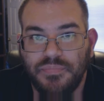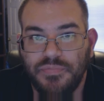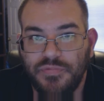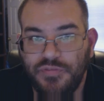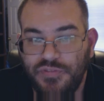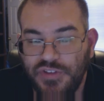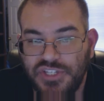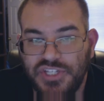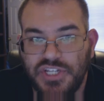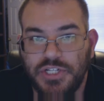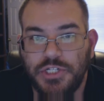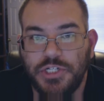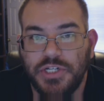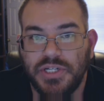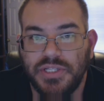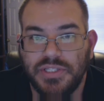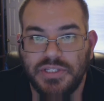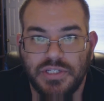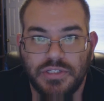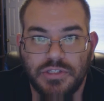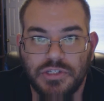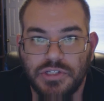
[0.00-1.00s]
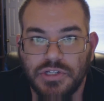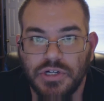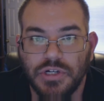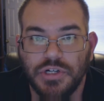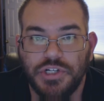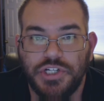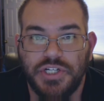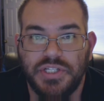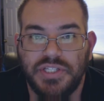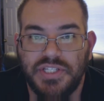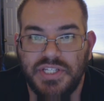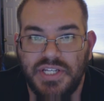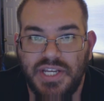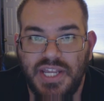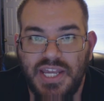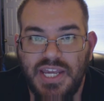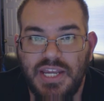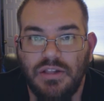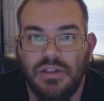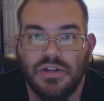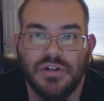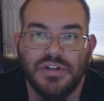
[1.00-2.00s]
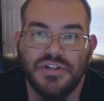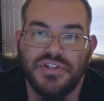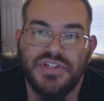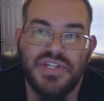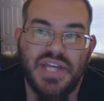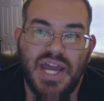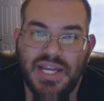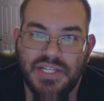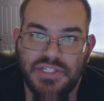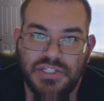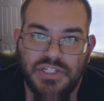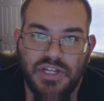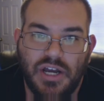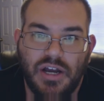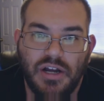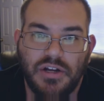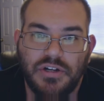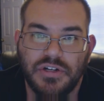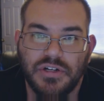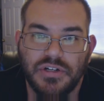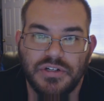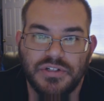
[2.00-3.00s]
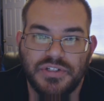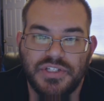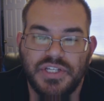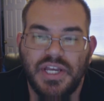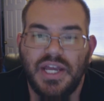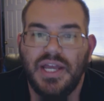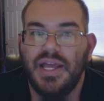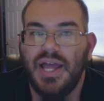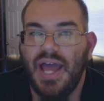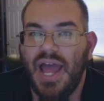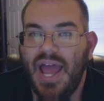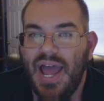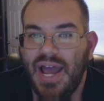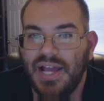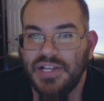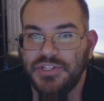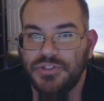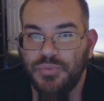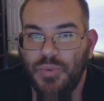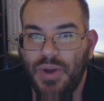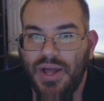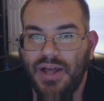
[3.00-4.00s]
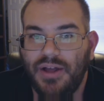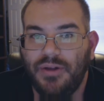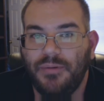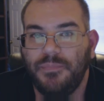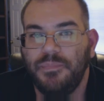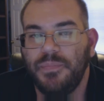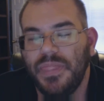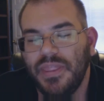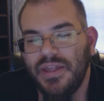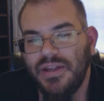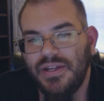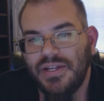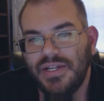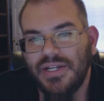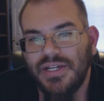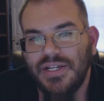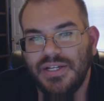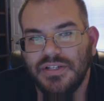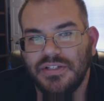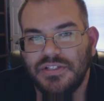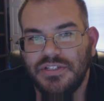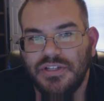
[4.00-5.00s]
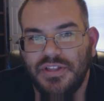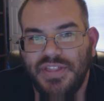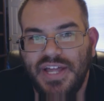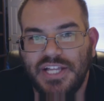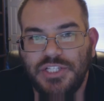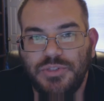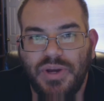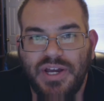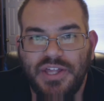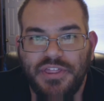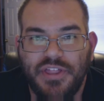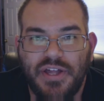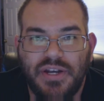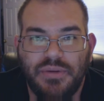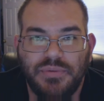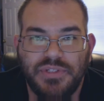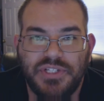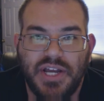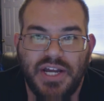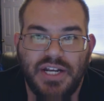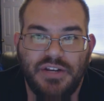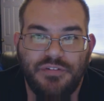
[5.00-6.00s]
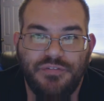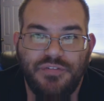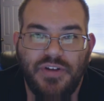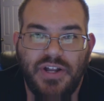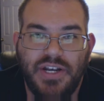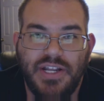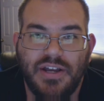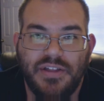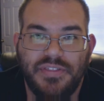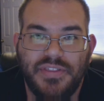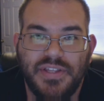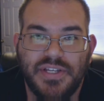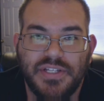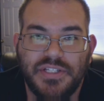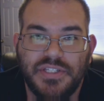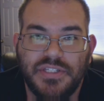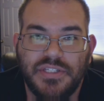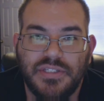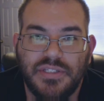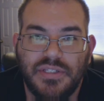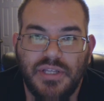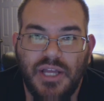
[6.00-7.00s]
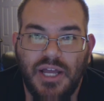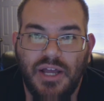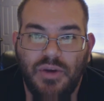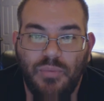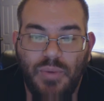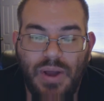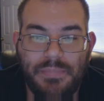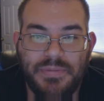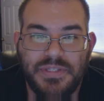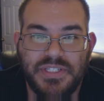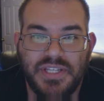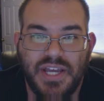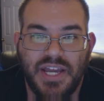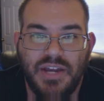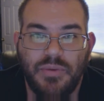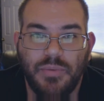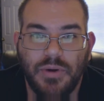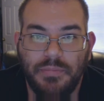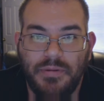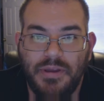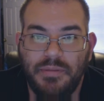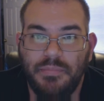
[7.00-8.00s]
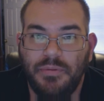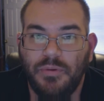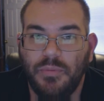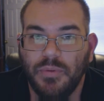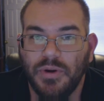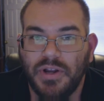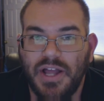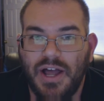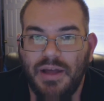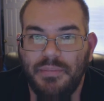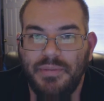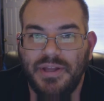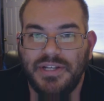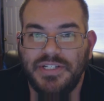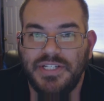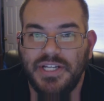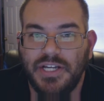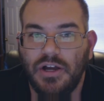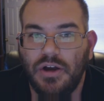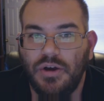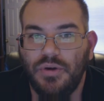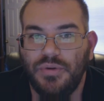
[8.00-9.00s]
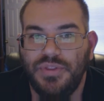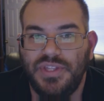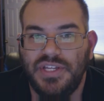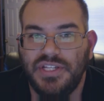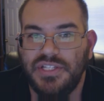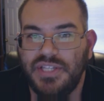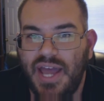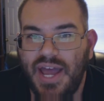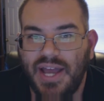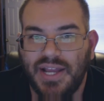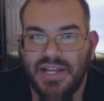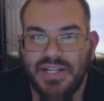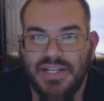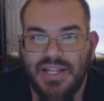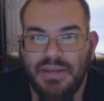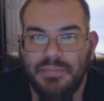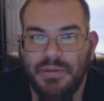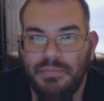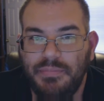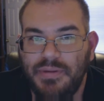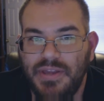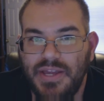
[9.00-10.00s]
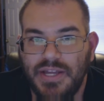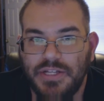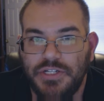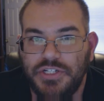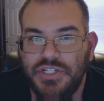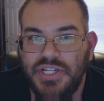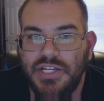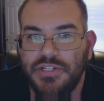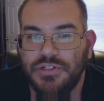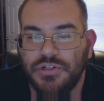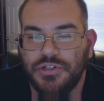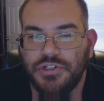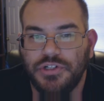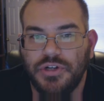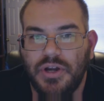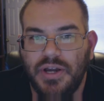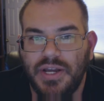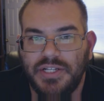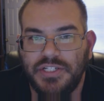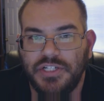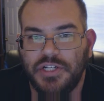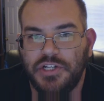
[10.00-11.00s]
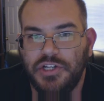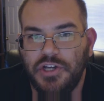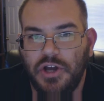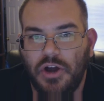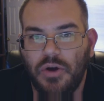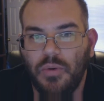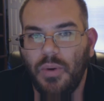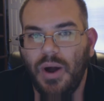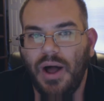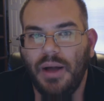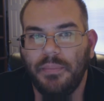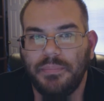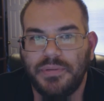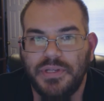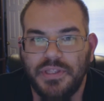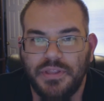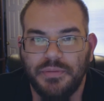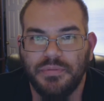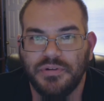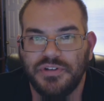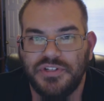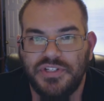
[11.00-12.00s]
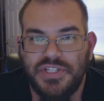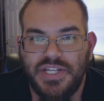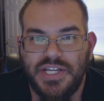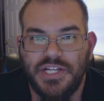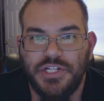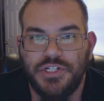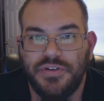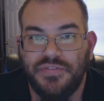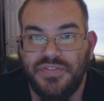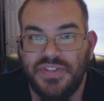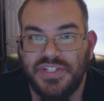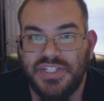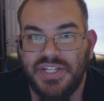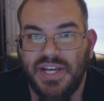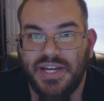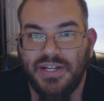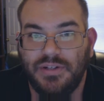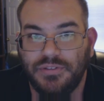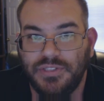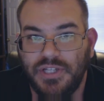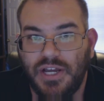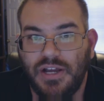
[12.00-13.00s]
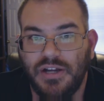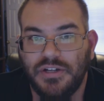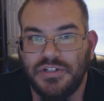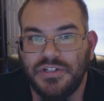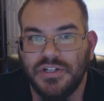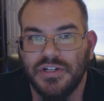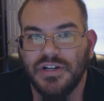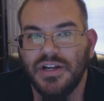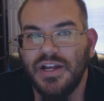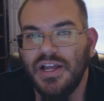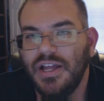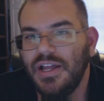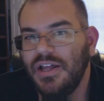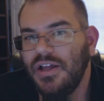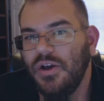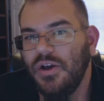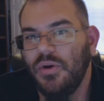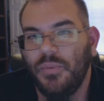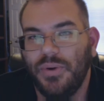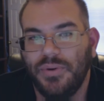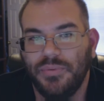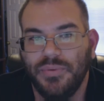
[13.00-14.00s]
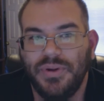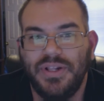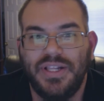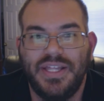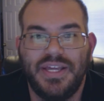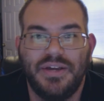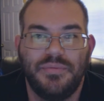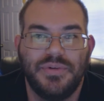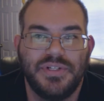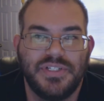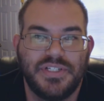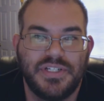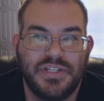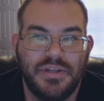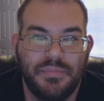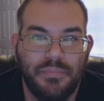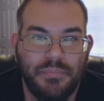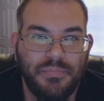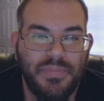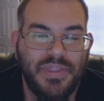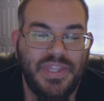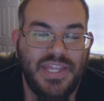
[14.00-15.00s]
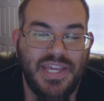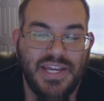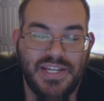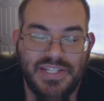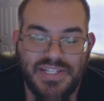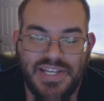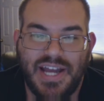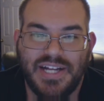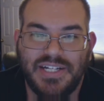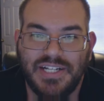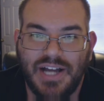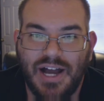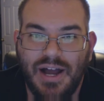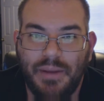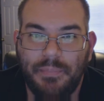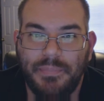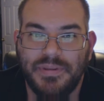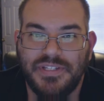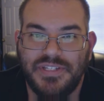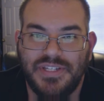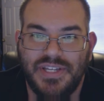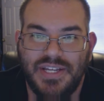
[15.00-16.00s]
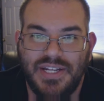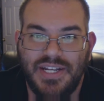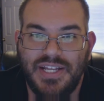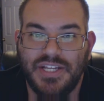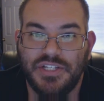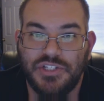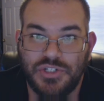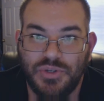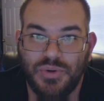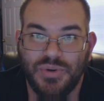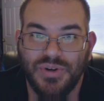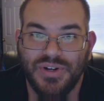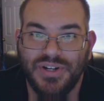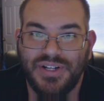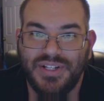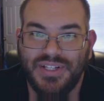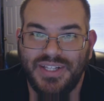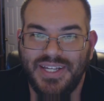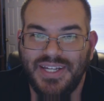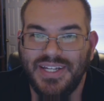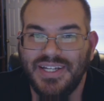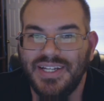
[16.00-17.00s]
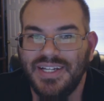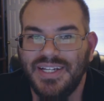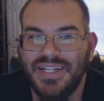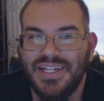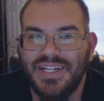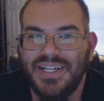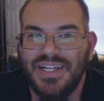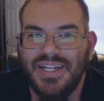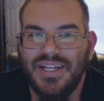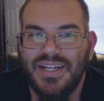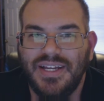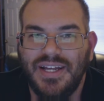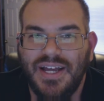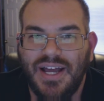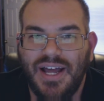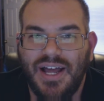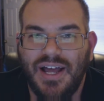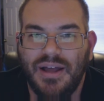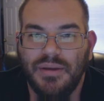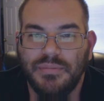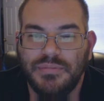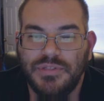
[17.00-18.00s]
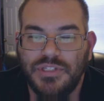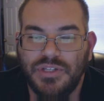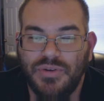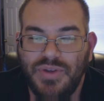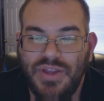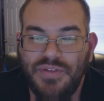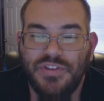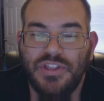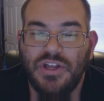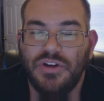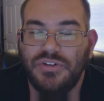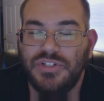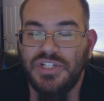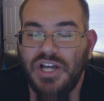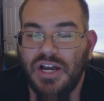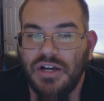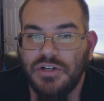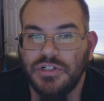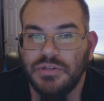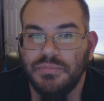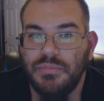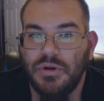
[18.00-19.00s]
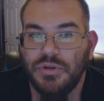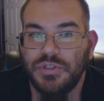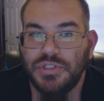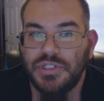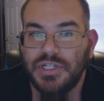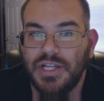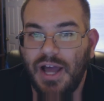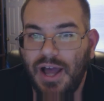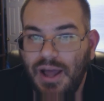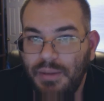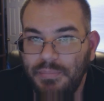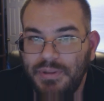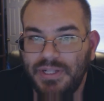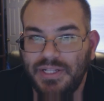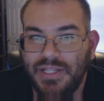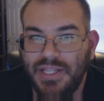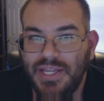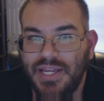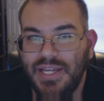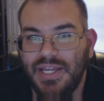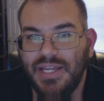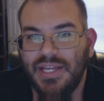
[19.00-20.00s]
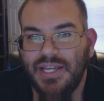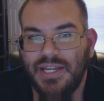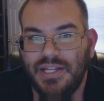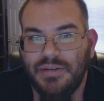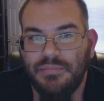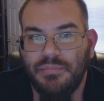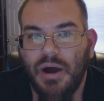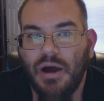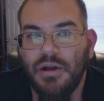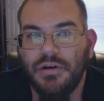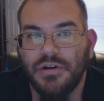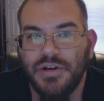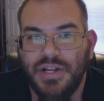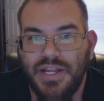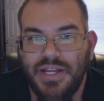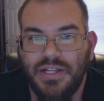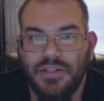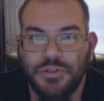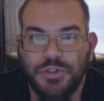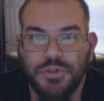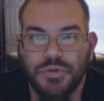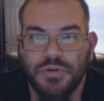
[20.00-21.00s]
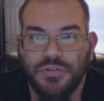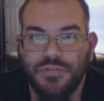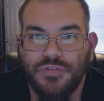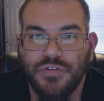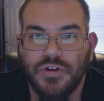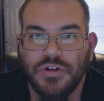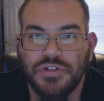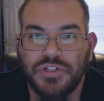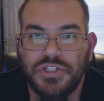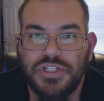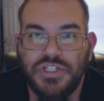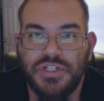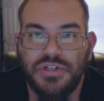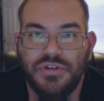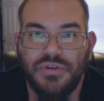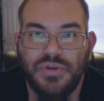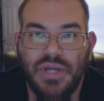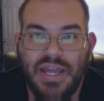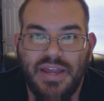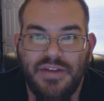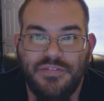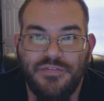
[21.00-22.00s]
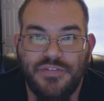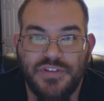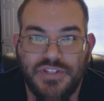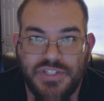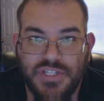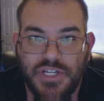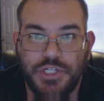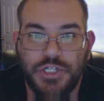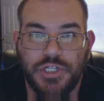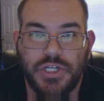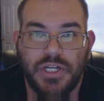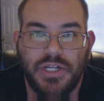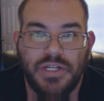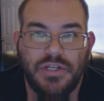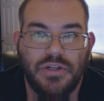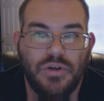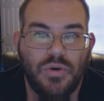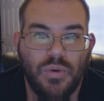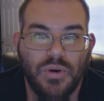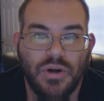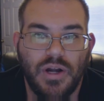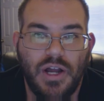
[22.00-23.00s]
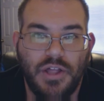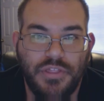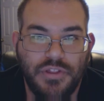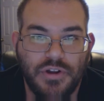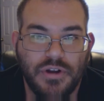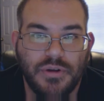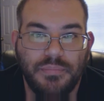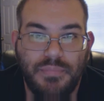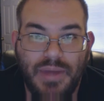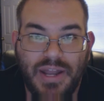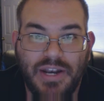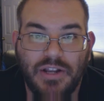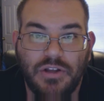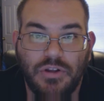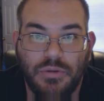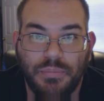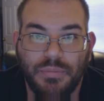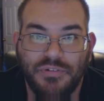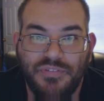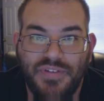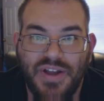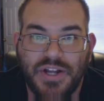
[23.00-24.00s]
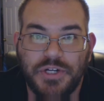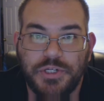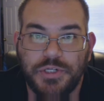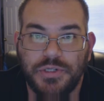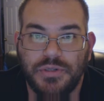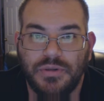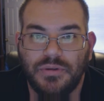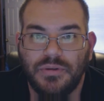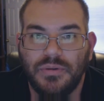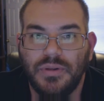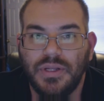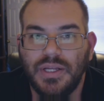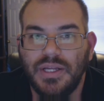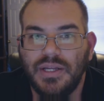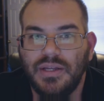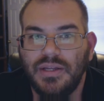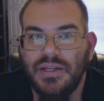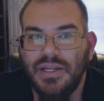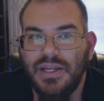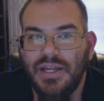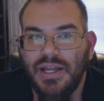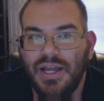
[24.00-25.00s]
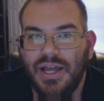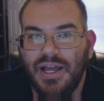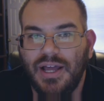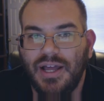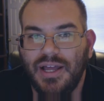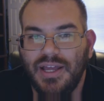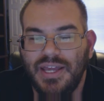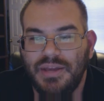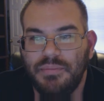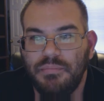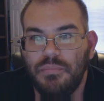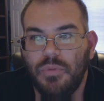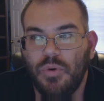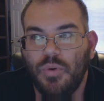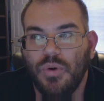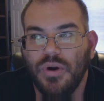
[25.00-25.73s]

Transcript: physicians and surgeons and healers as doctors as well. So that's why I thought it was kind of funny on this website where people were commenting, oh, these academic PhDs are trying to co-opt the prestige of the title doctor, when really it was the exact opposite historically. So even though doctor most commonly in modern English refers to a physician or other medical professional, it